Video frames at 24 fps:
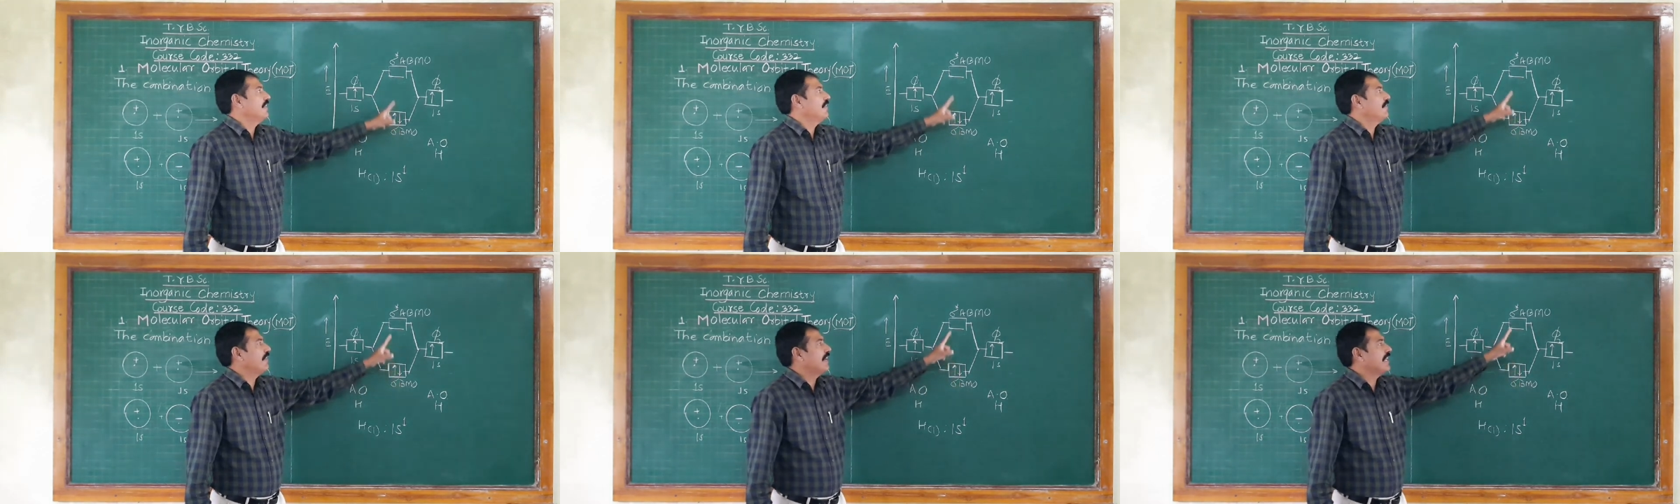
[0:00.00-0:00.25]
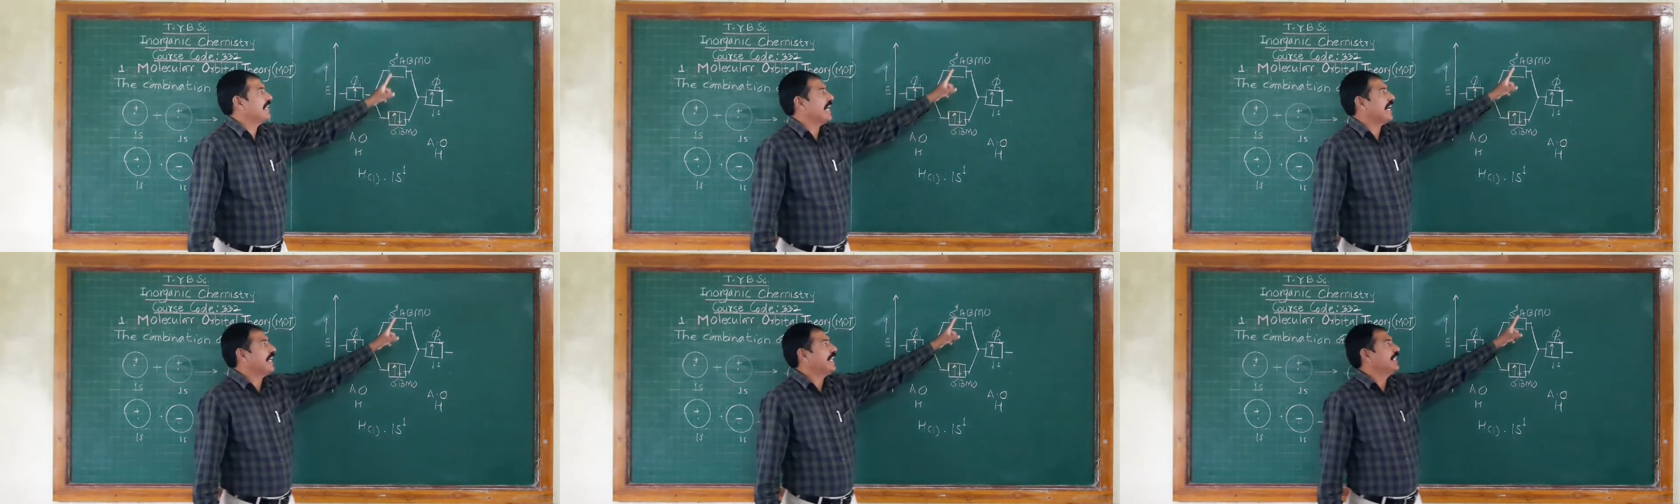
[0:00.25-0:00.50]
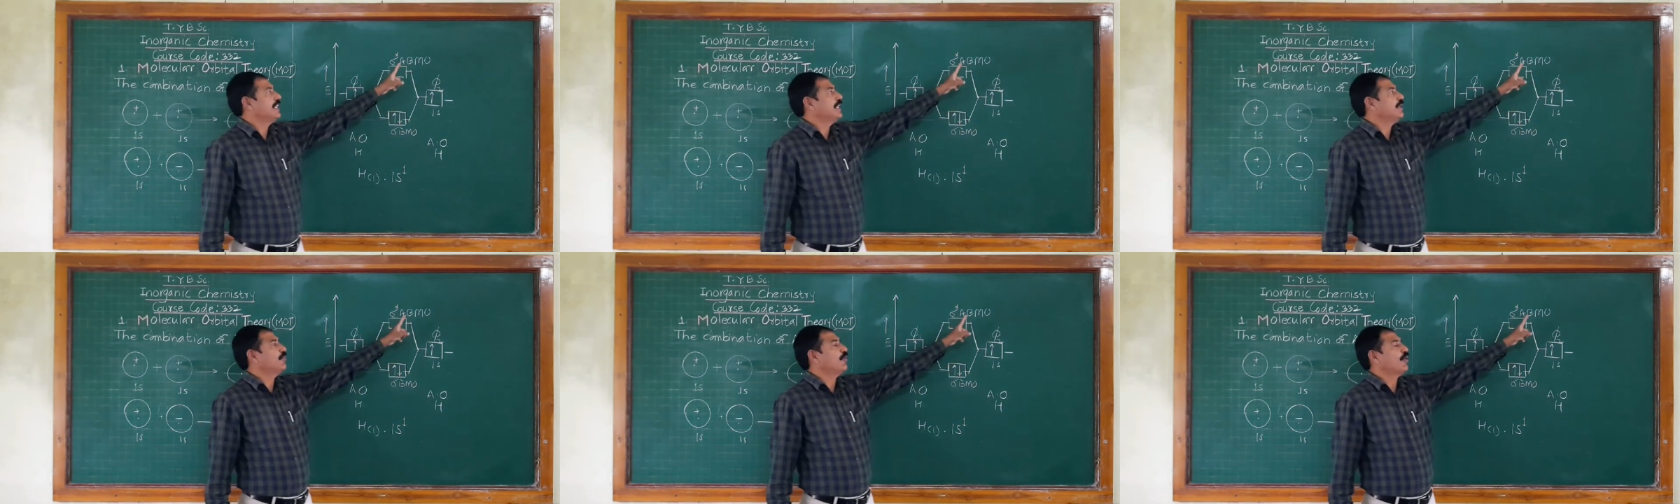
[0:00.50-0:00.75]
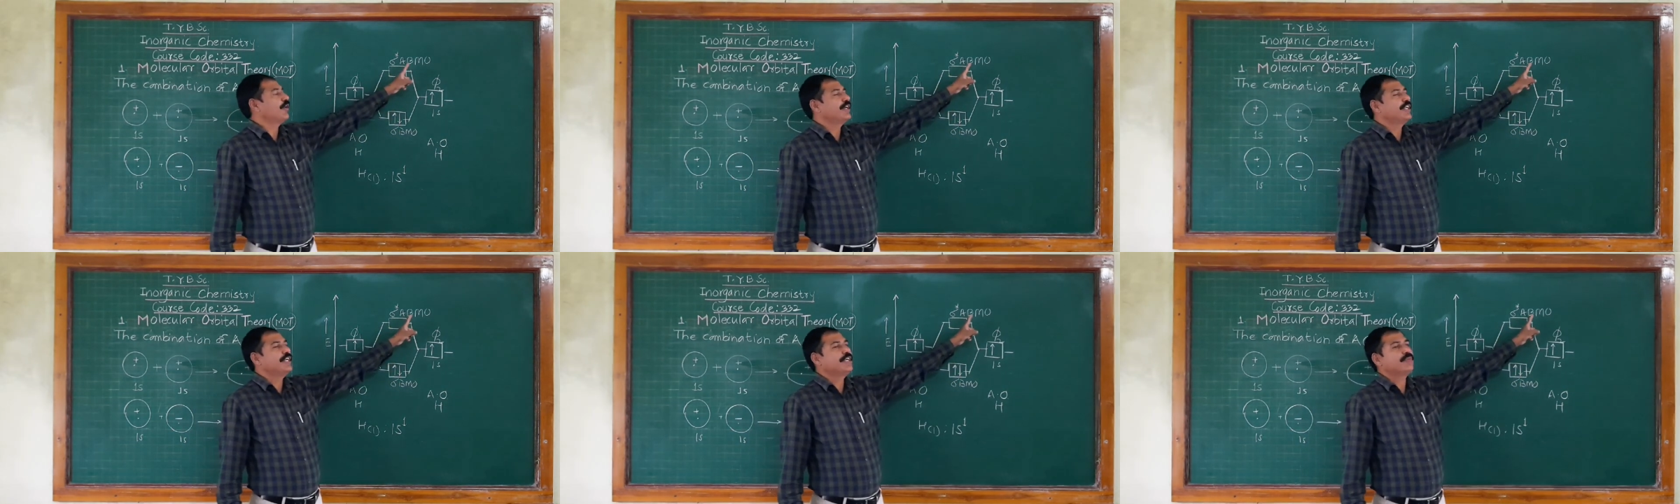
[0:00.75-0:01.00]
while
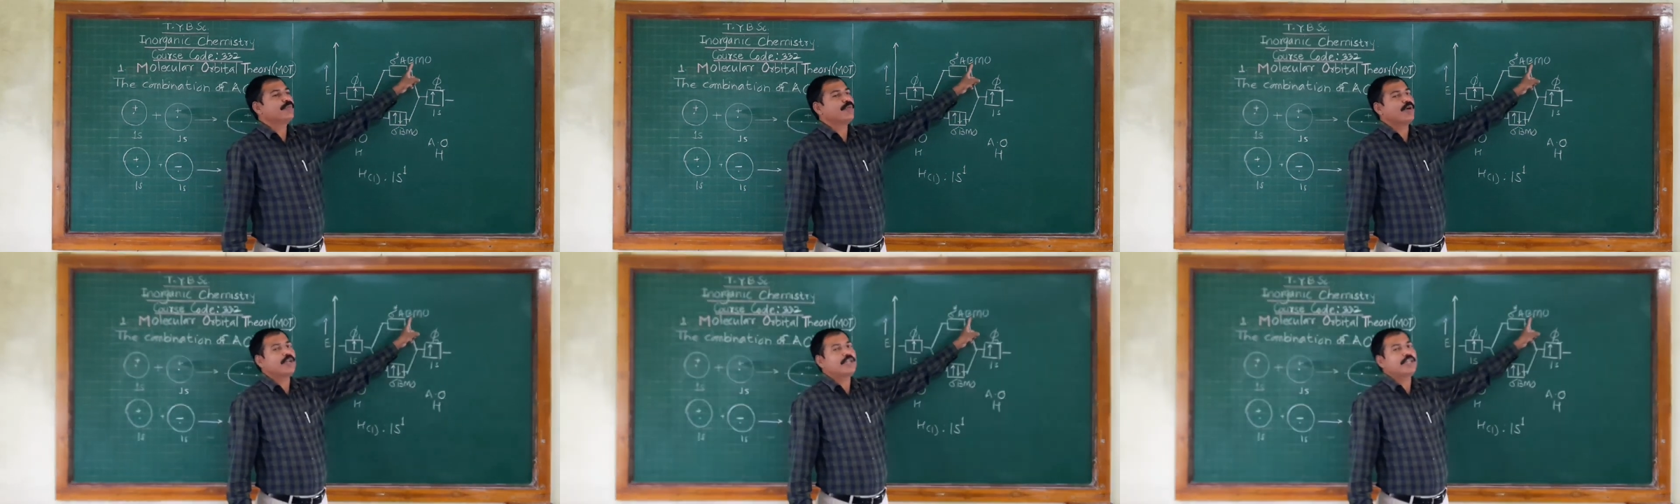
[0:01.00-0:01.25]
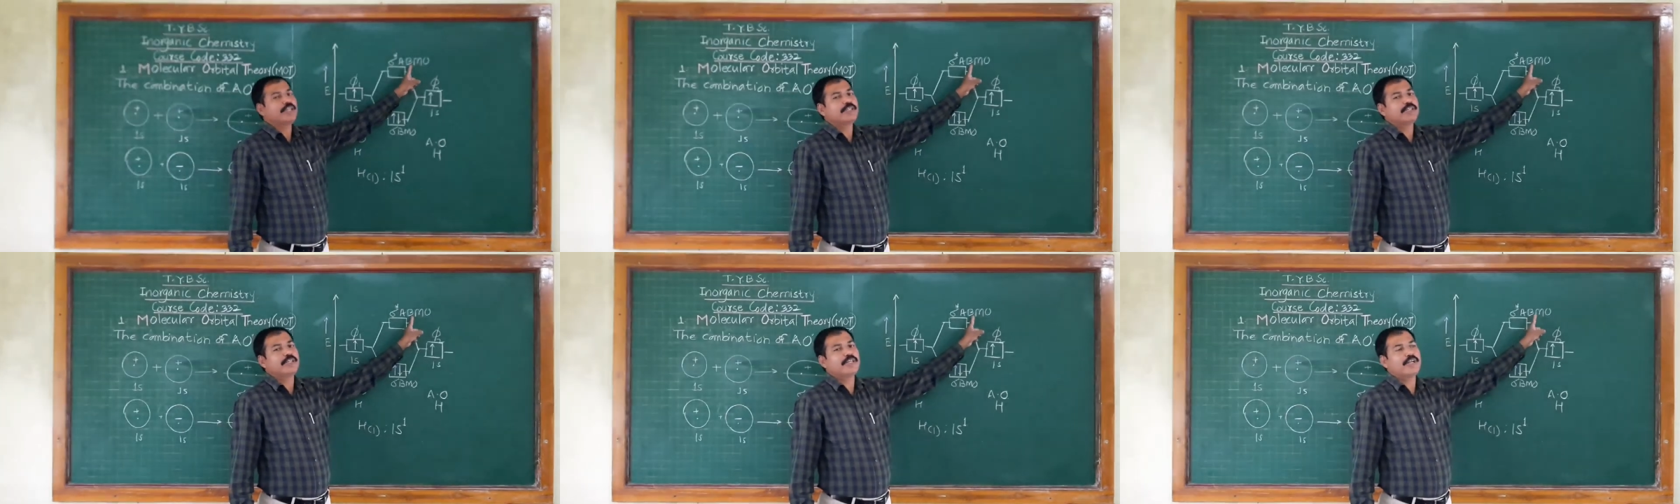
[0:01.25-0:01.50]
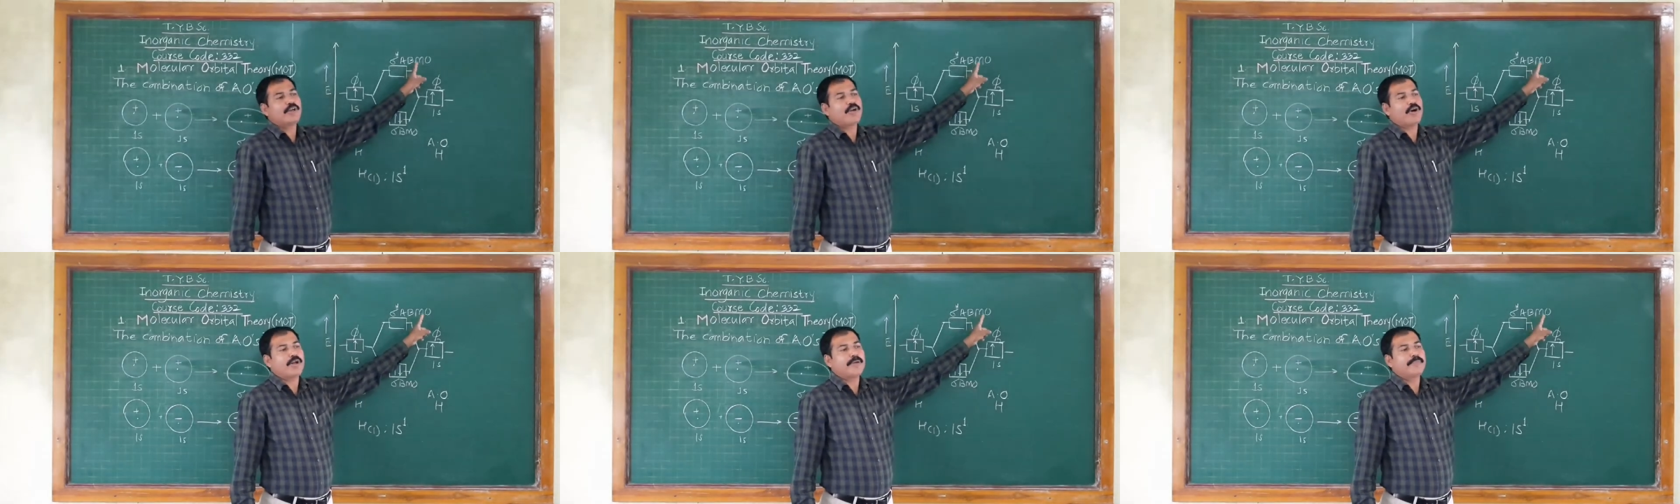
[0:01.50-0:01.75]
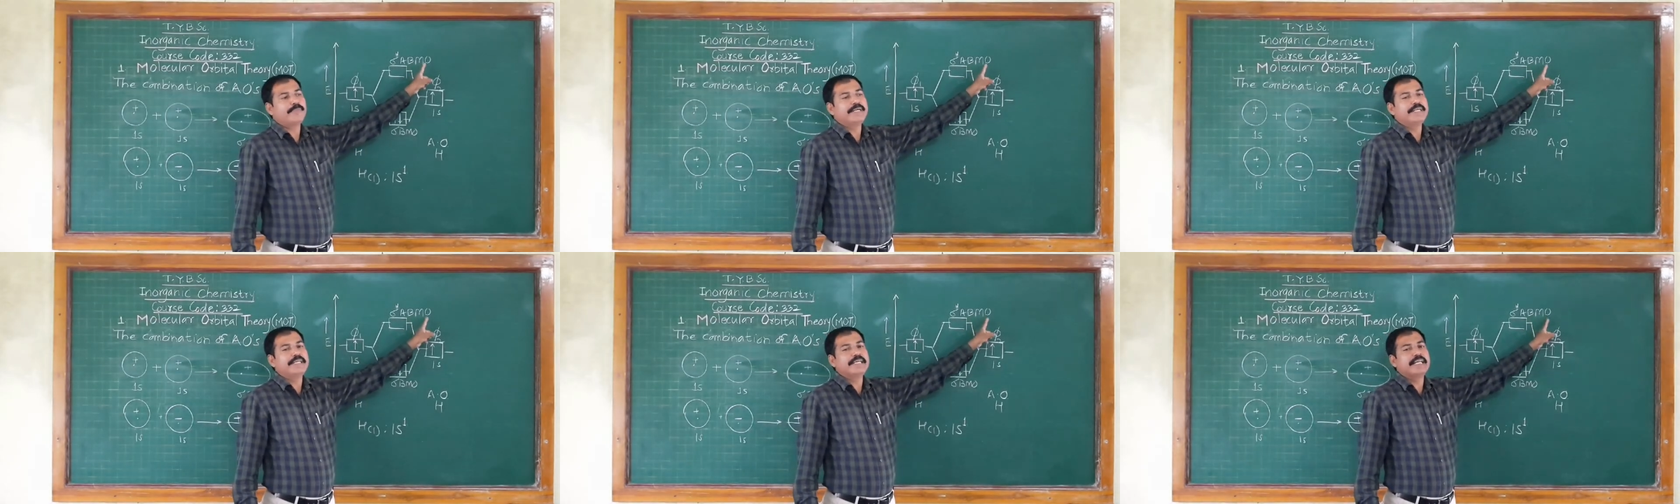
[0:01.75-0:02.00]
anti-bonding molecular
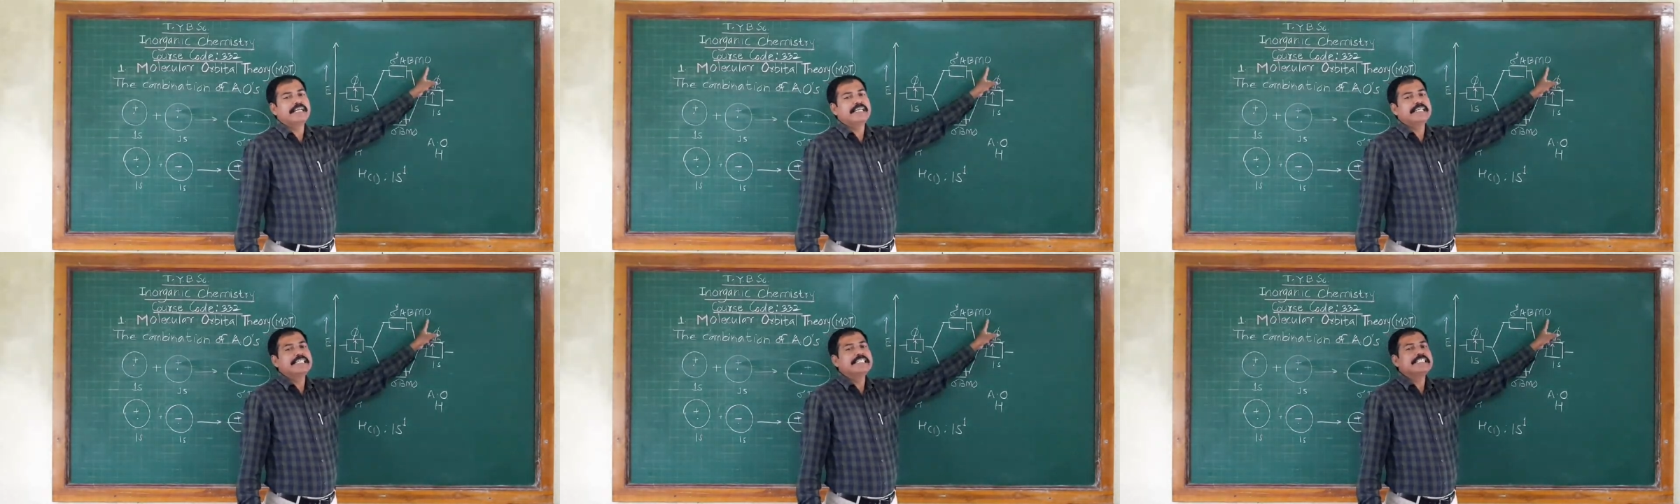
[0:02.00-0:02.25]
orbital